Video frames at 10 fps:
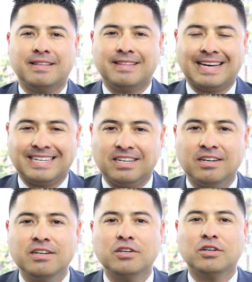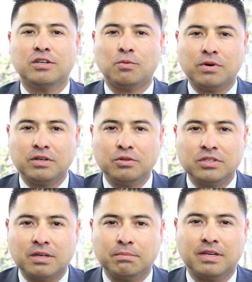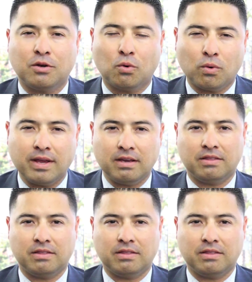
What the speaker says: that hunger to want to do something great